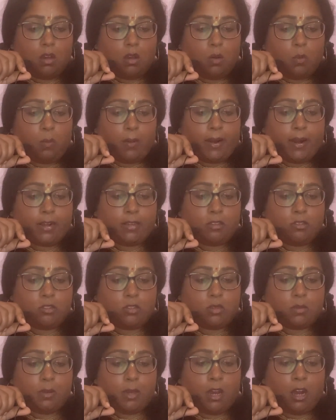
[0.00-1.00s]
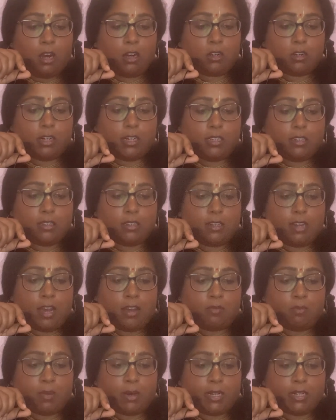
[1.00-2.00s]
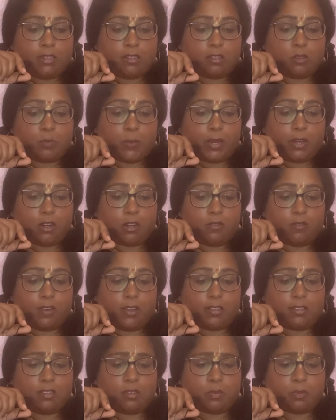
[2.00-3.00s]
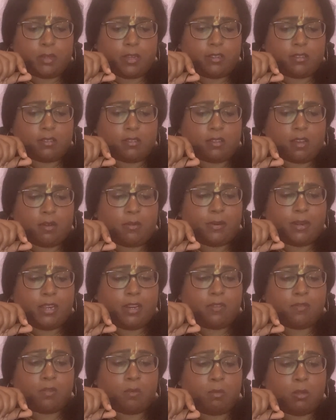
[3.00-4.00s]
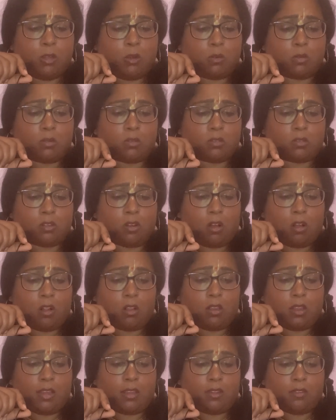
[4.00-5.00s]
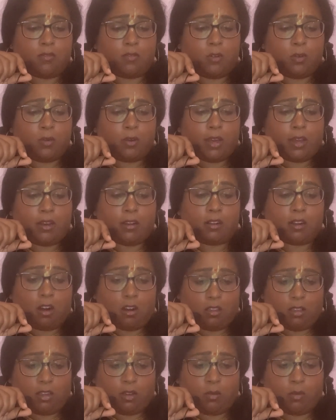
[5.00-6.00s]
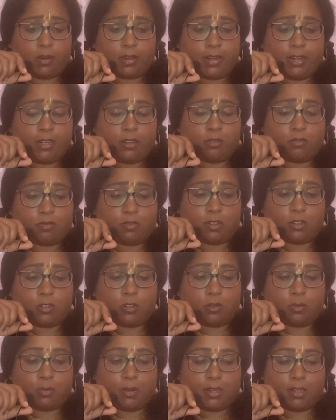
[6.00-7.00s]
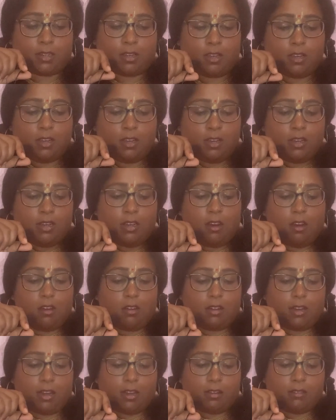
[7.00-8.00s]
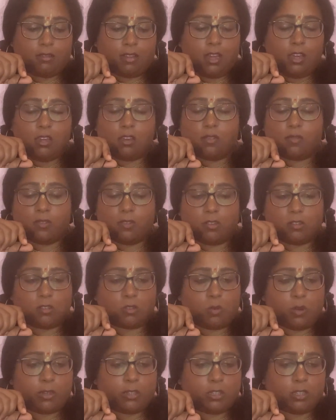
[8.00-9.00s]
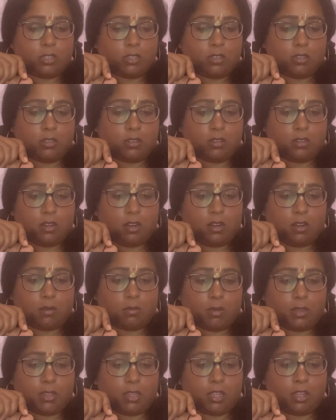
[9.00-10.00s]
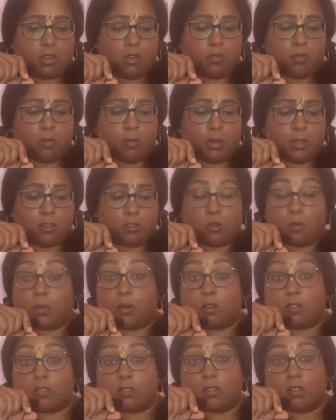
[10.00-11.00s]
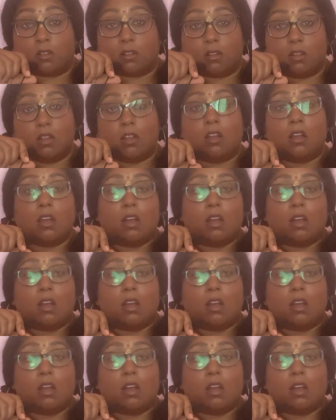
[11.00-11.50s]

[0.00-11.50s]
When I used to be hungry and didn't have money to spend on fancy places, I would eat from a local stall and the food had garlic. What can I do for atonement? Okay, thank you for this question, um, and thank you for being so personal.